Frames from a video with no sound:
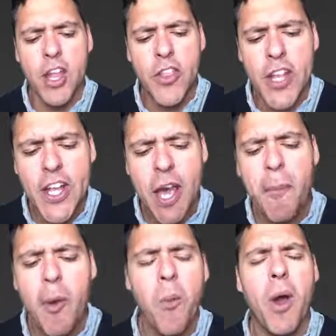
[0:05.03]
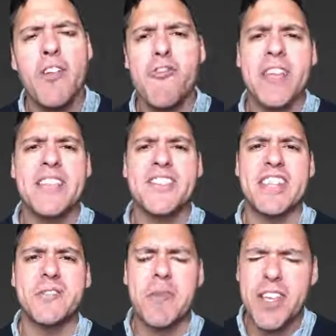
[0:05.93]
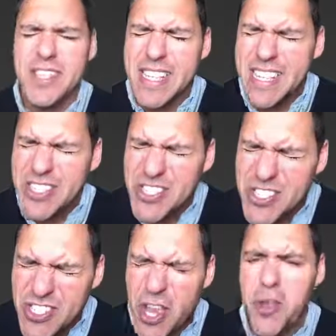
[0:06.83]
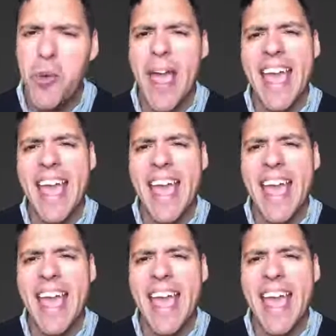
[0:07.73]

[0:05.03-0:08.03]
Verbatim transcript: The number one reason is because it is so